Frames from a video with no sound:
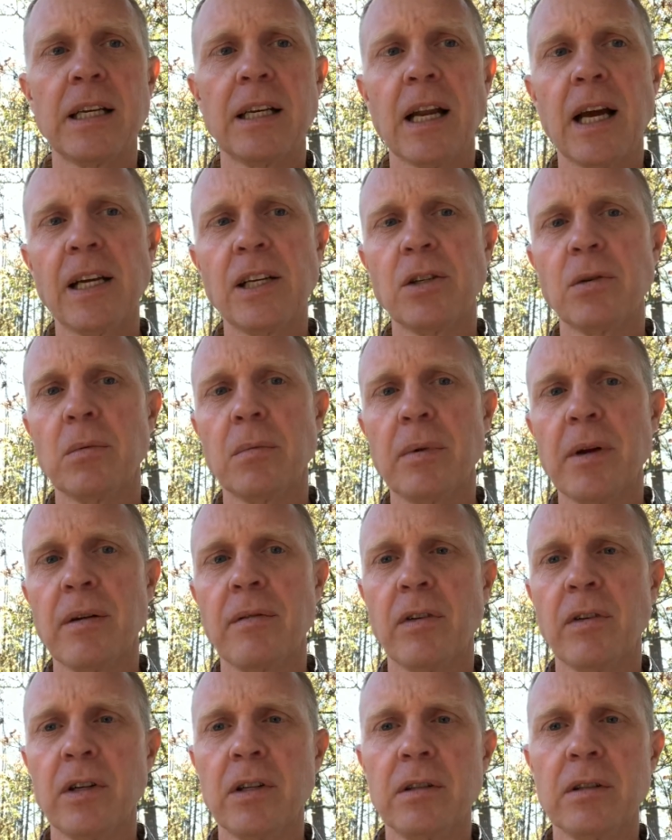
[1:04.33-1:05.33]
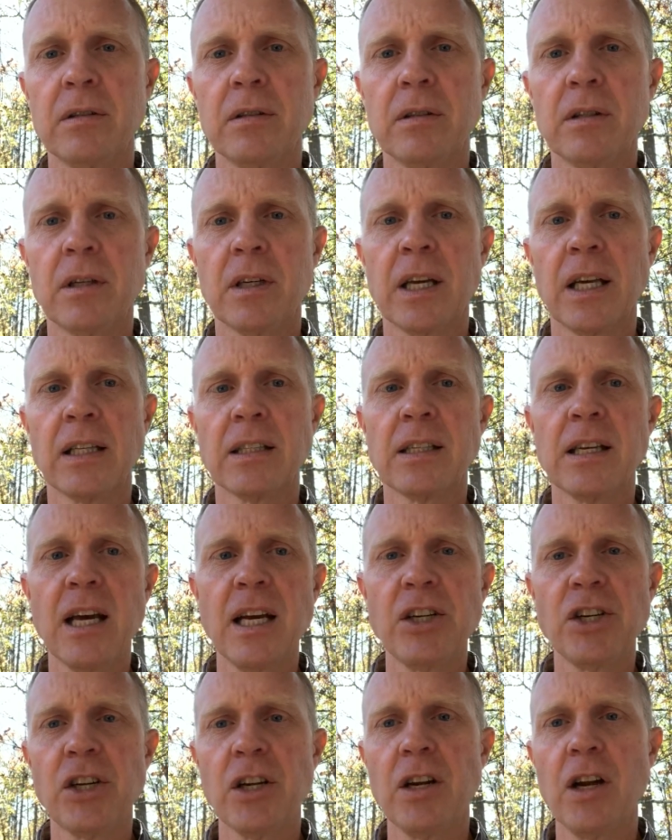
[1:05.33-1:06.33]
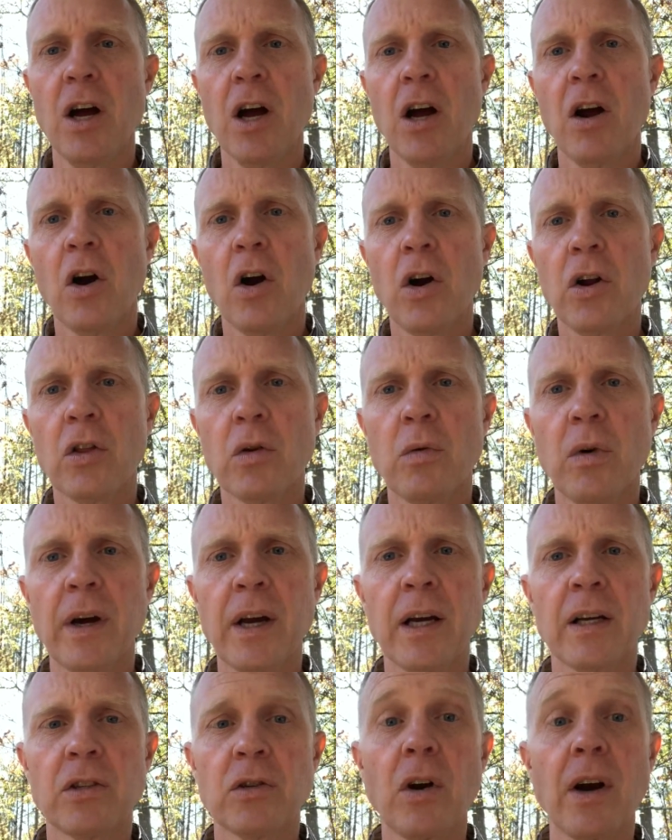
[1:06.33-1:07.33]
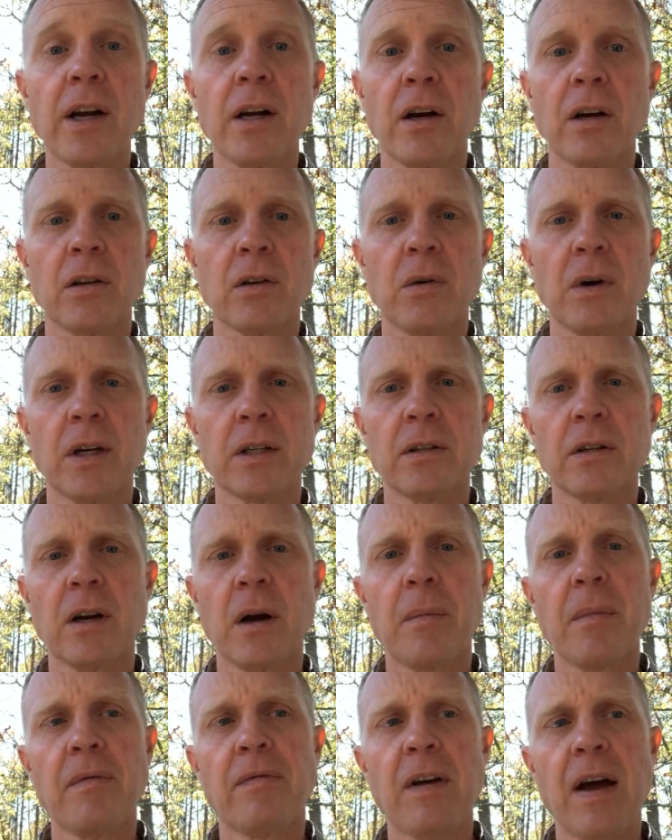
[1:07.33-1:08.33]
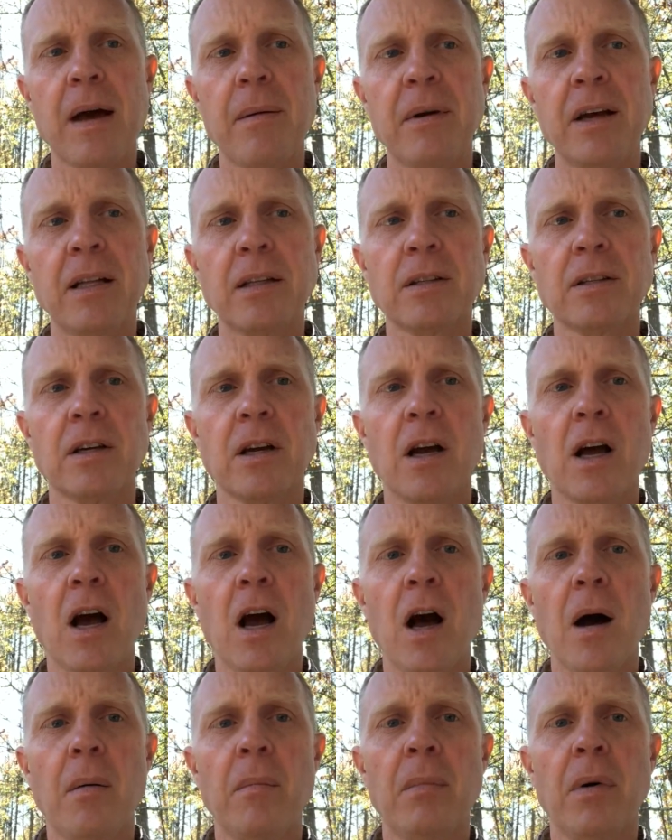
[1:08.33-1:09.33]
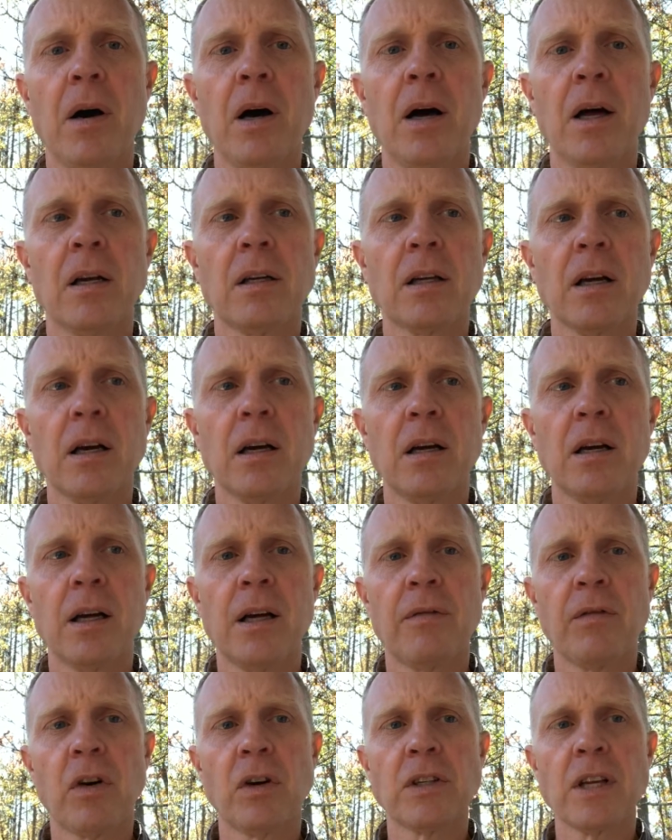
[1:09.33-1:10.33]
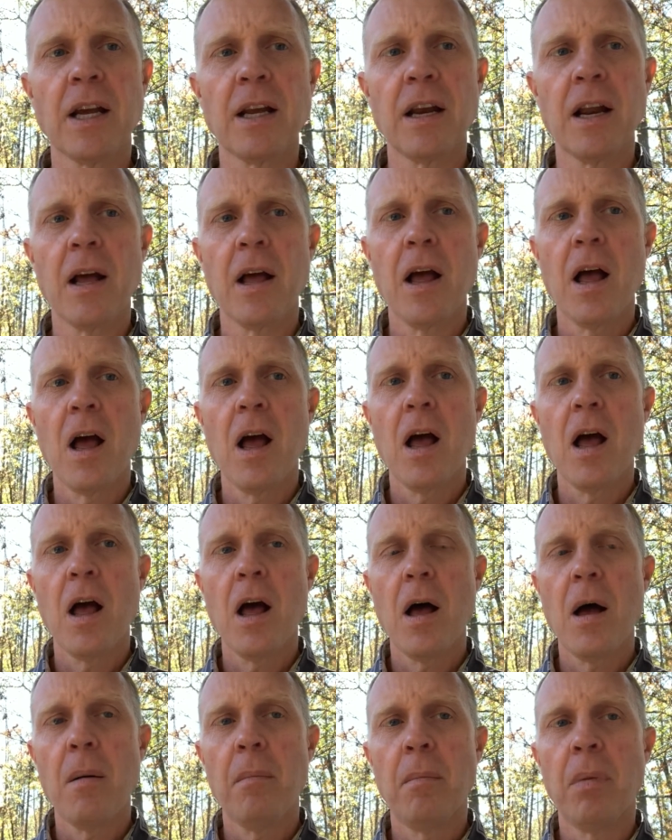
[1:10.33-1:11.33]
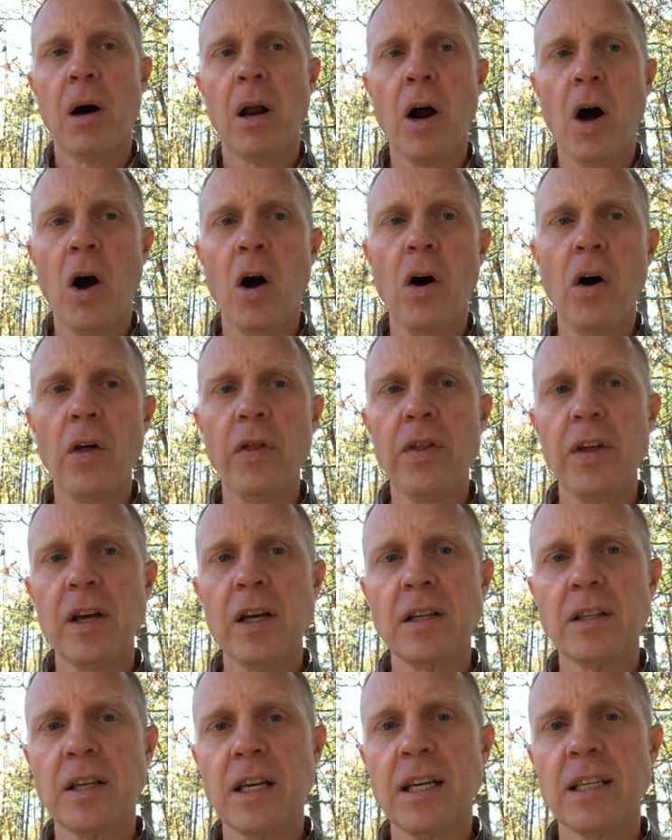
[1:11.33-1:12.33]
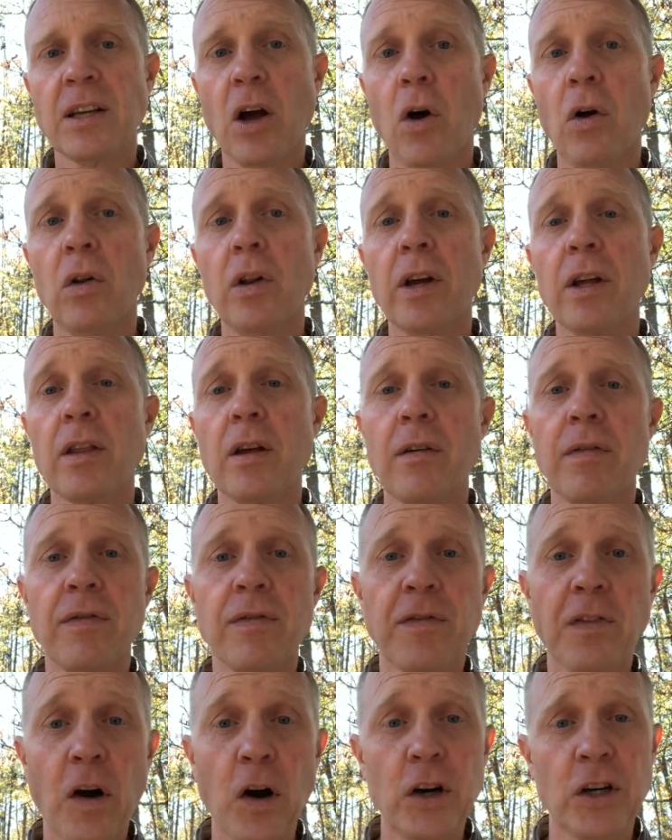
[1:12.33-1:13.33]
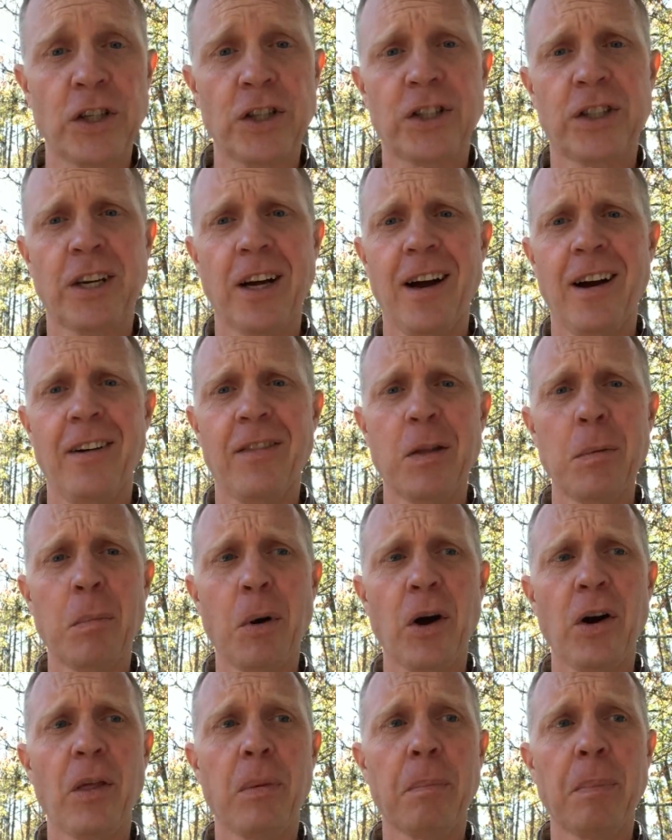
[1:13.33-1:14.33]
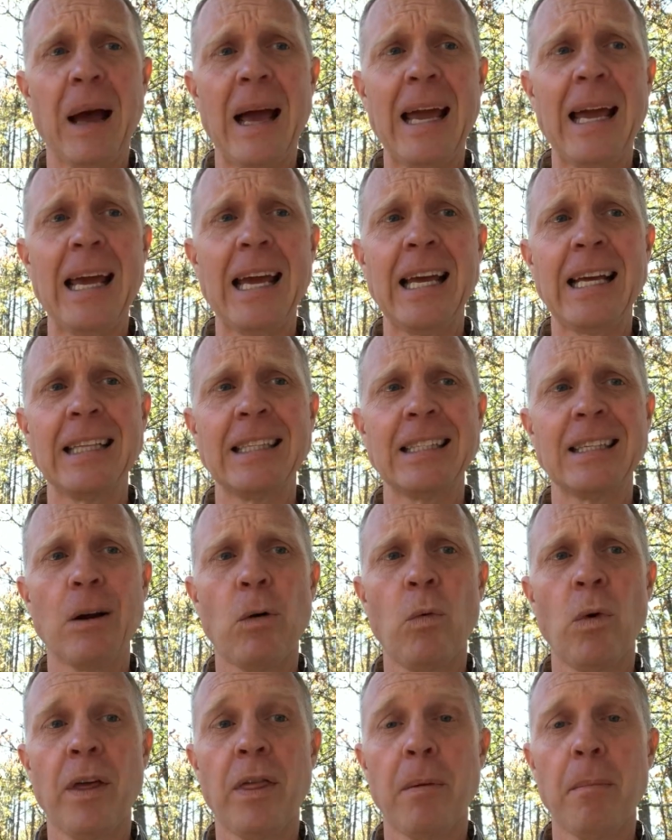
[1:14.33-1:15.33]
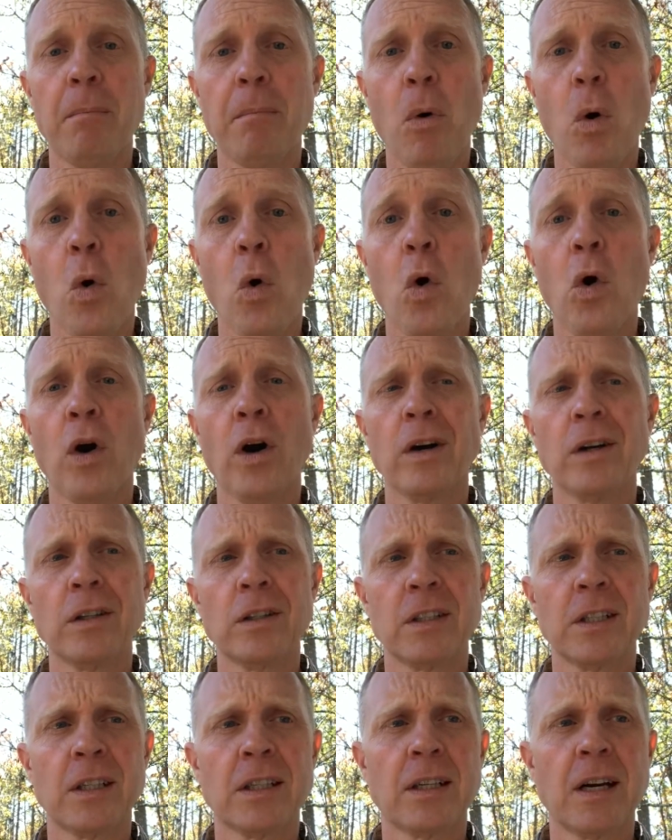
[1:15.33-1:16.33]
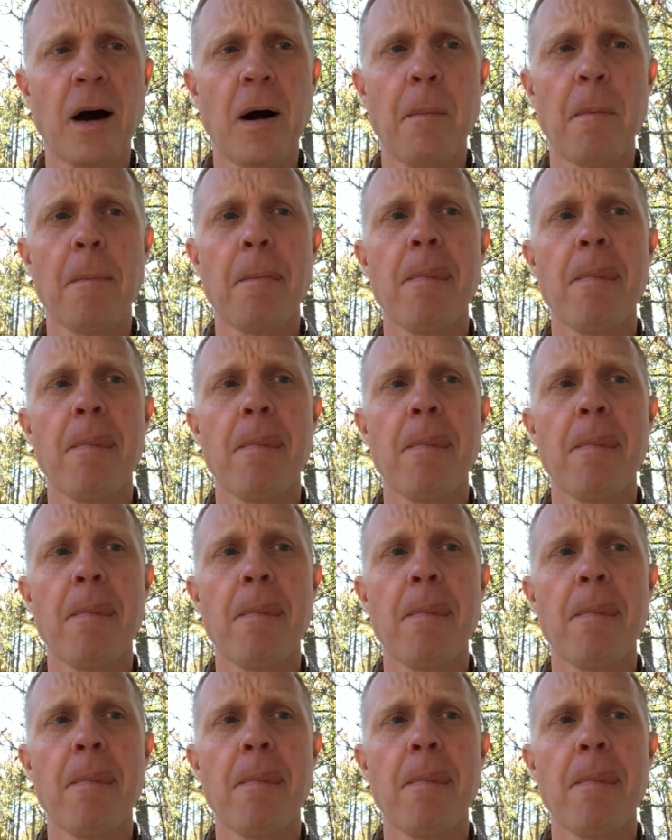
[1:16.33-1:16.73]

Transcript: nation will be against nation, earthquakes, great earthquakes are coming, famines, but in verse 8, but all this is only the first of the birth pains, with more to come.